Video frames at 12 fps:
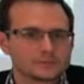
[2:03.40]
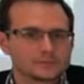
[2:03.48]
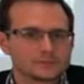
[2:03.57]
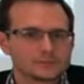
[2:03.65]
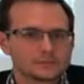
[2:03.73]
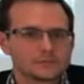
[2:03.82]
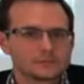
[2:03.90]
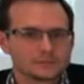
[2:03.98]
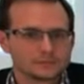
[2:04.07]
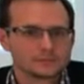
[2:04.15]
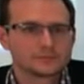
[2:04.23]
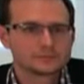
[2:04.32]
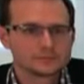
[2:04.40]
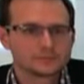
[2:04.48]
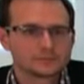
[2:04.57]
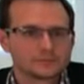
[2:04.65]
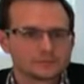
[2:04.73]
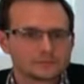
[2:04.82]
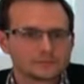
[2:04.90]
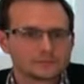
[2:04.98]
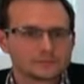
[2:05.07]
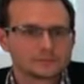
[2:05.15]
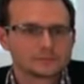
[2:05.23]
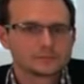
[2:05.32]

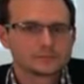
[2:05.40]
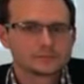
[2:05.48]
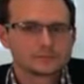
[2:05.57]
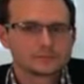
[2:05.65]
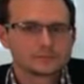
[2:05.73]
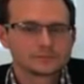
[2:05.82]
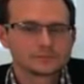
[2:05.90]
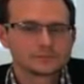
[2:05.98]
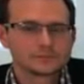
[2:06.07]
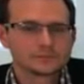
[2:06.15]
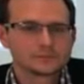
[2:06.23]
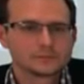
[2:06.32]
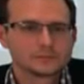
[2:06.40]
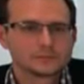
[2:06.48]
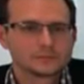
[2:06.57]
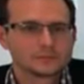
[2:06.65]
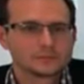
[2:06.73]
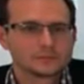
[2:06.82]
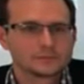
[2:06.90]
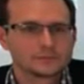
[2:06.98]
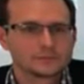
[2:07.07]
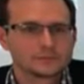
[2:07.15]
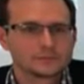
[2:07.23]
The person shown says nothing.